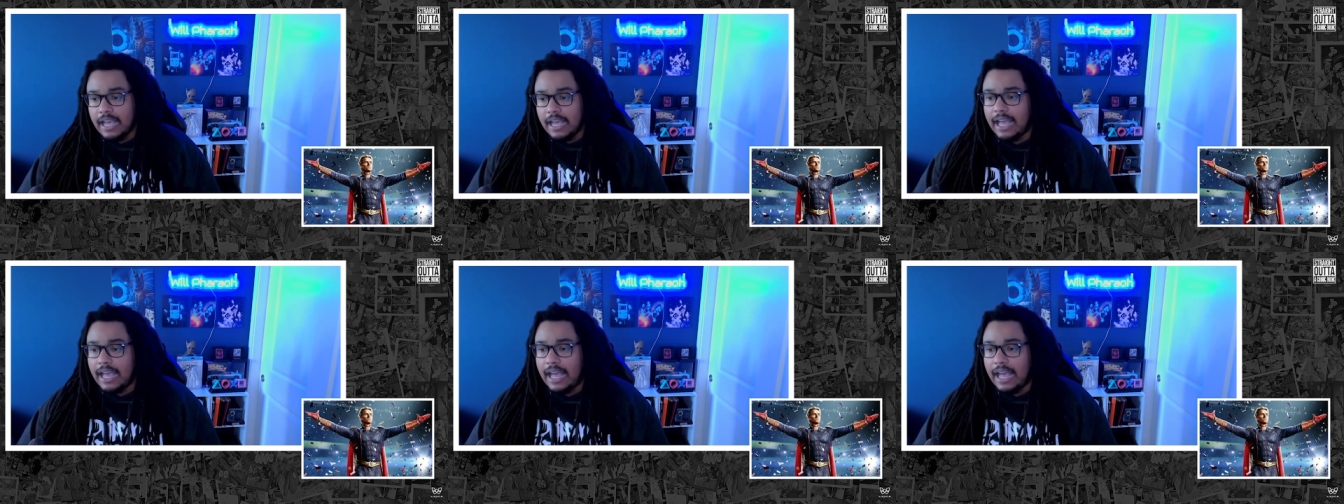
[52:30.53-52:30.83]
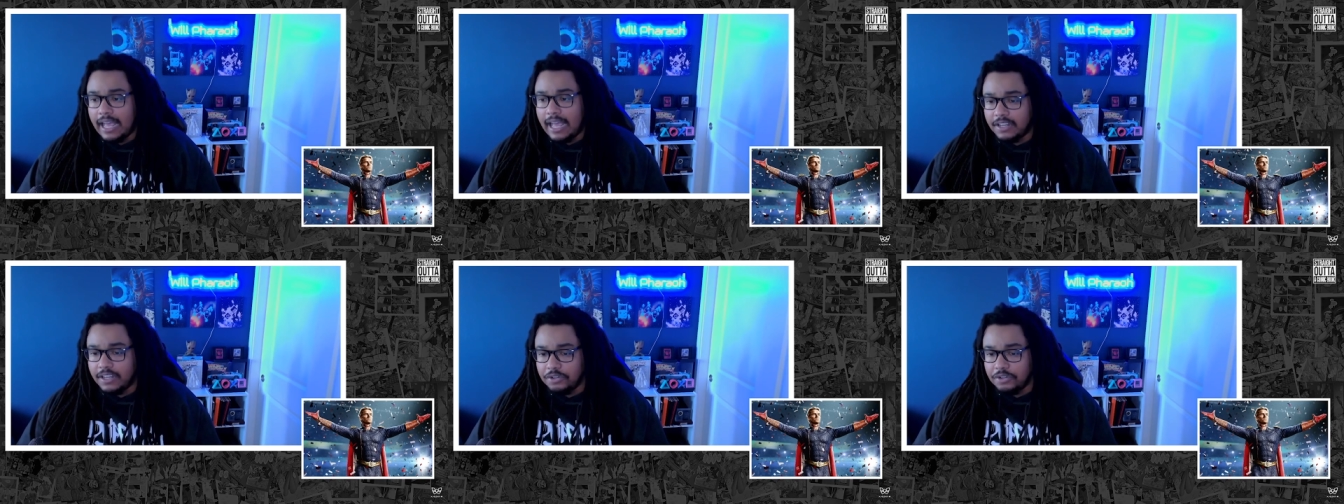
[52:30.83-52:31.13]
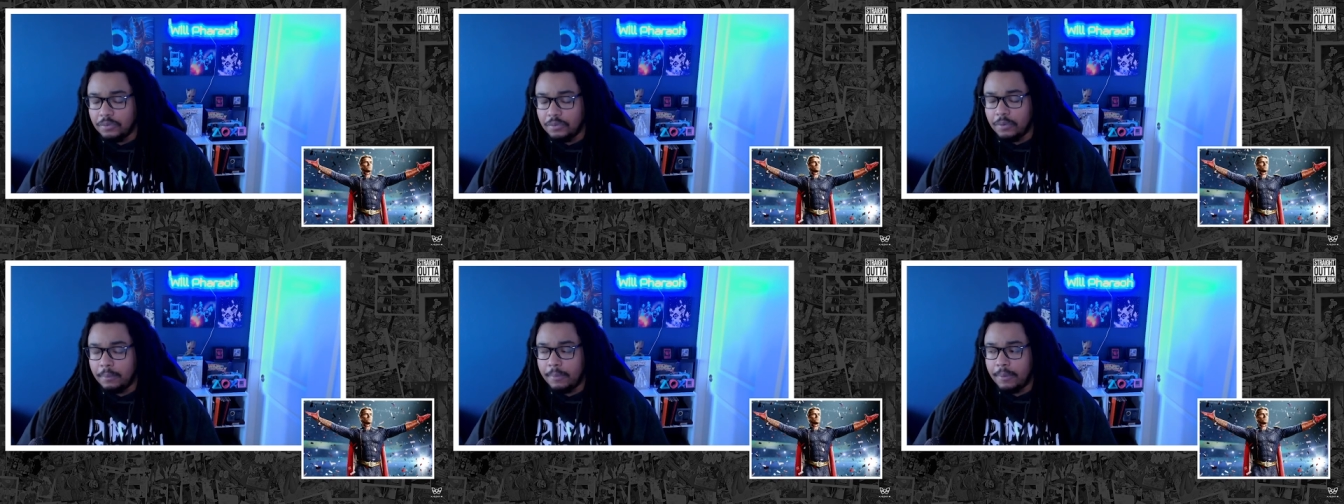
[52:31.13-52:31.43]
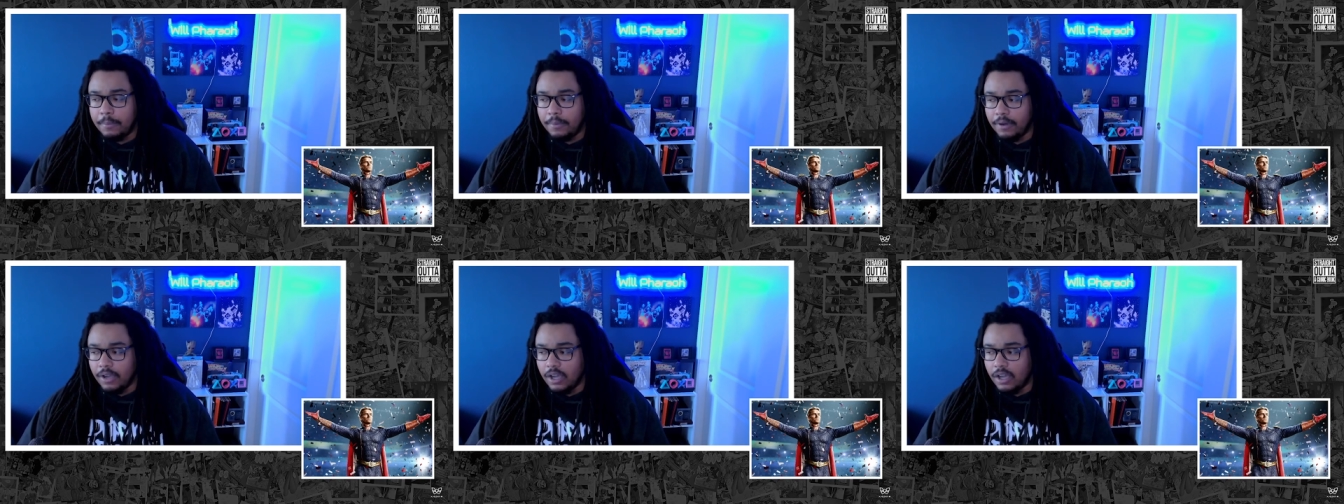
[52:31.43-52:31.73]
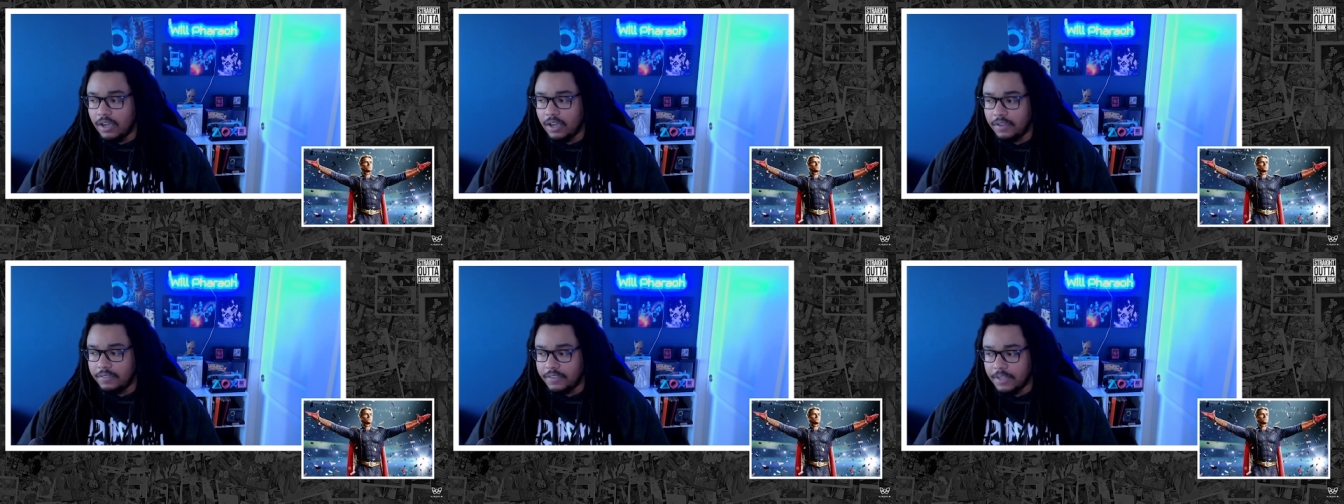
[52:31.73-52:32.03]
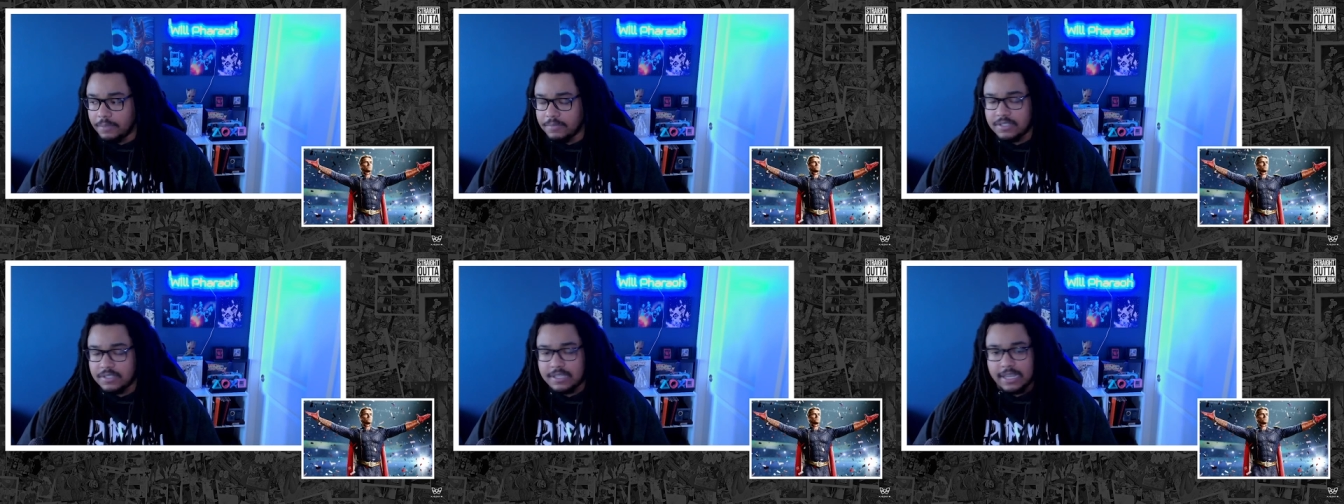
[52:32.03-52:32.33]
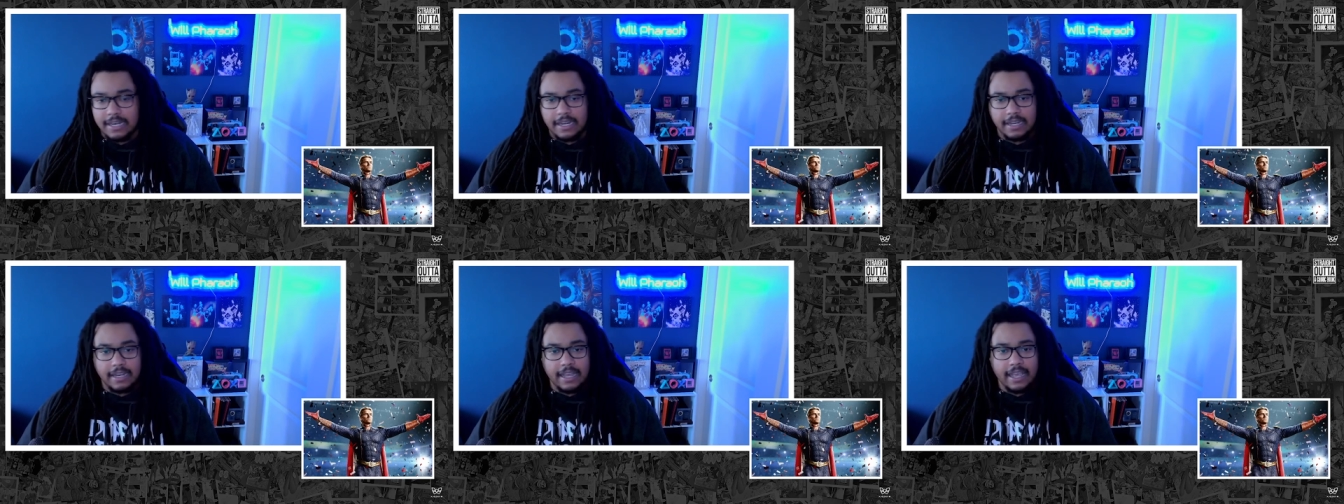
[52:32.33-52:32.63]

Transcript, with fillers: I do remember them stating